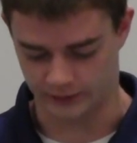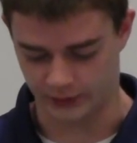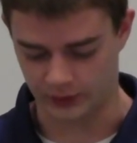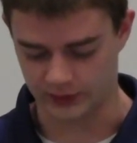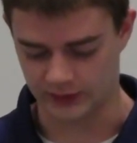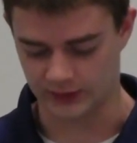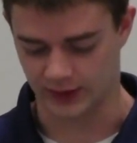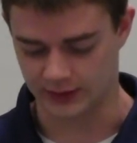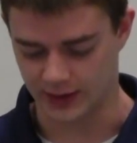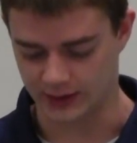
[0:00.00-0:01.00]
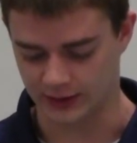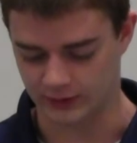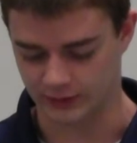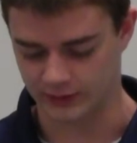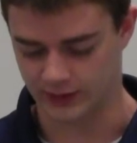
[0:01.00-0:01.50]
focuses on
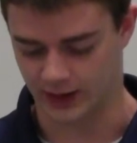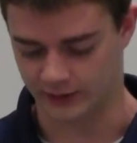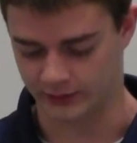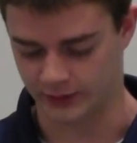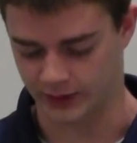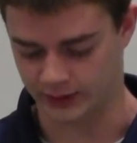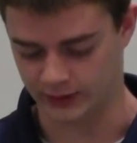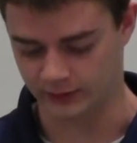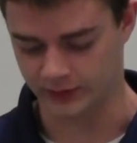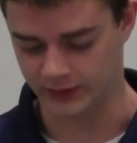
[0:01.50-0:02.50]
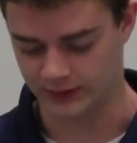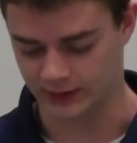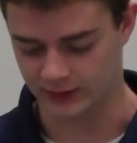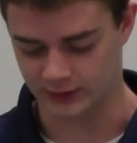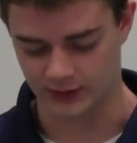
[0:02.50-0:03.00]
on
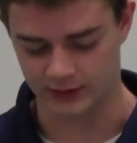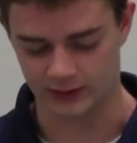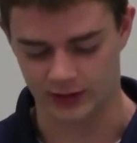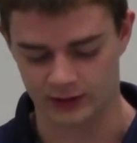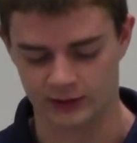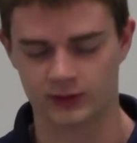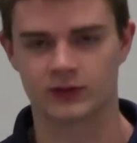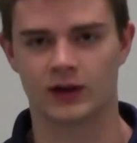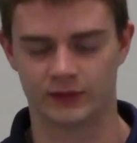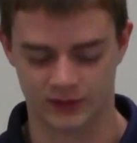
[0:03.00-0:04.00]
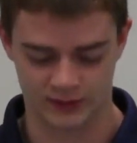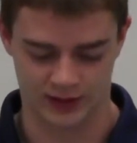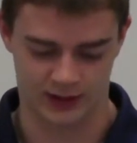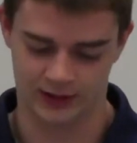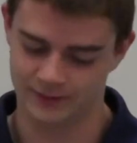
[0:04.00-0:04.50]
conflicting and changing natures of
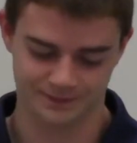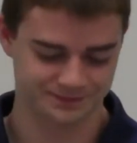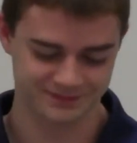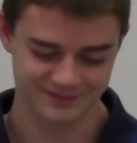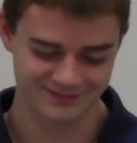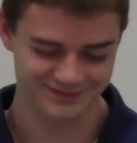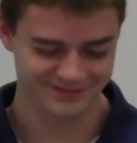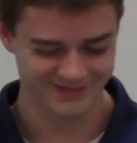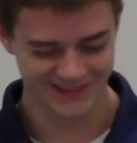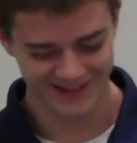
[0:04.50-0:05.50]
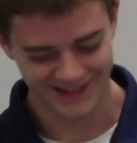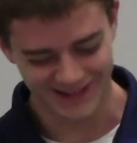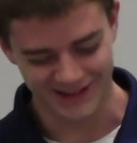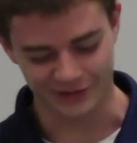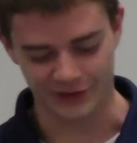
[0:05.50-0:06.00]
society.
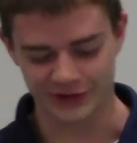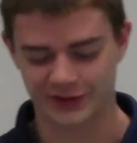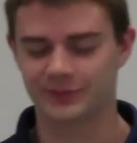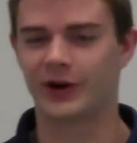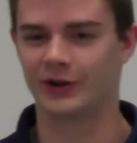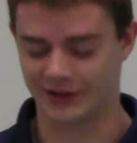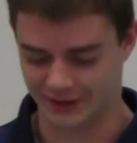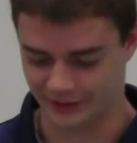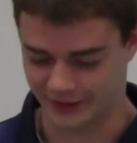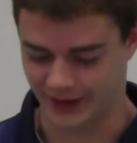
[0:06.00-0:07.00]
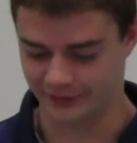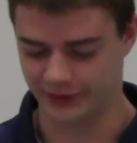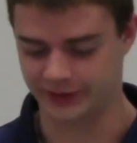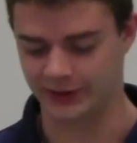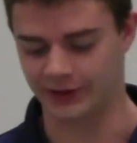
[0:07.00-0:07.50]
The first component of
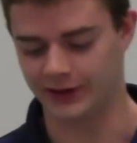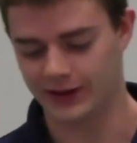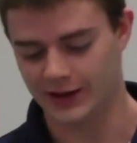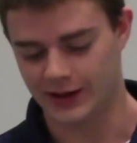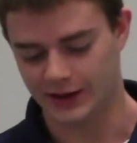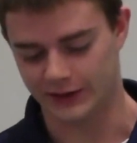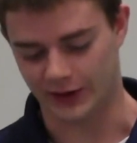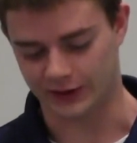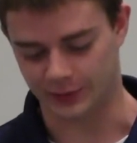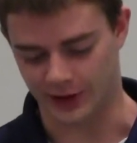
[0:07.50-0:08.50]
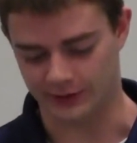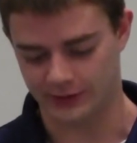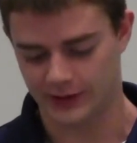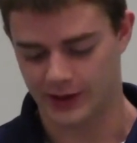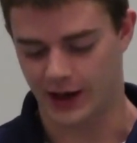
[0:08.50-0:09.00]
conflict theory talks
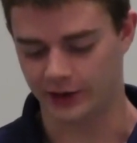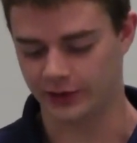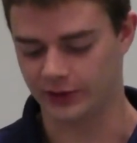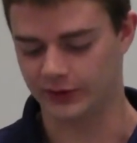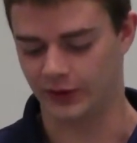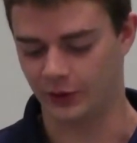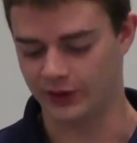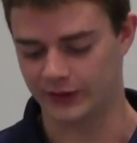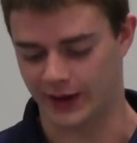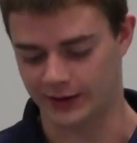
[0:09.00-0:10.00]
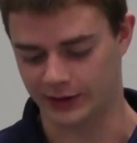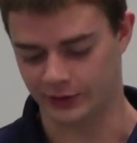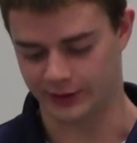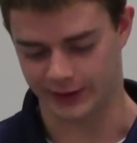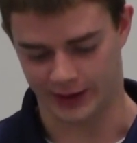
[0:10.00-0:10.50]
about how there is always
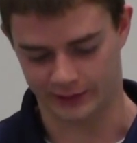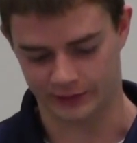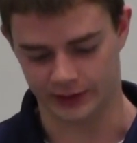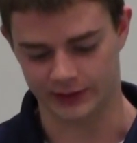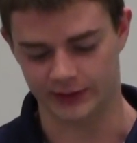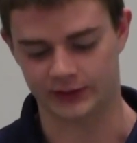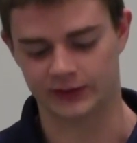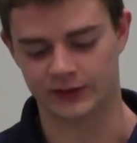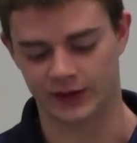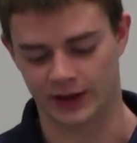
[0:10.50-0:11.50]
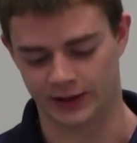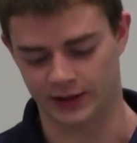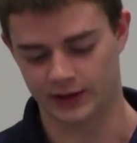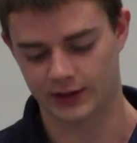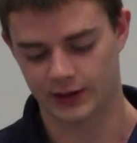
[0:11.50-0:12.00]
ongoing conflict in society.